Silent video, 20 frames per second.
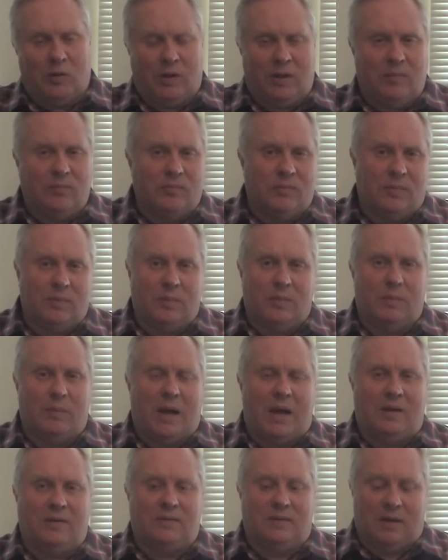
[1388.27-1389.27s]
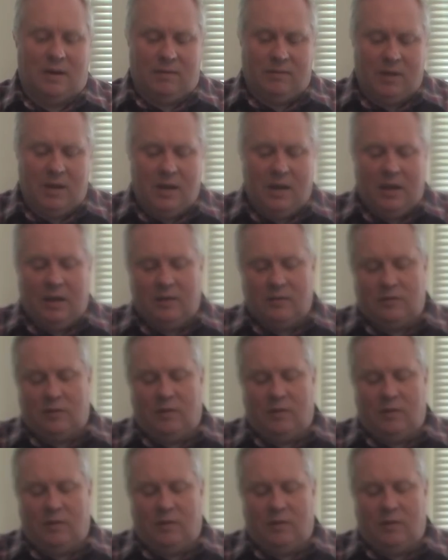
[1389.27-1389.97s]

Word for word: on it by itself.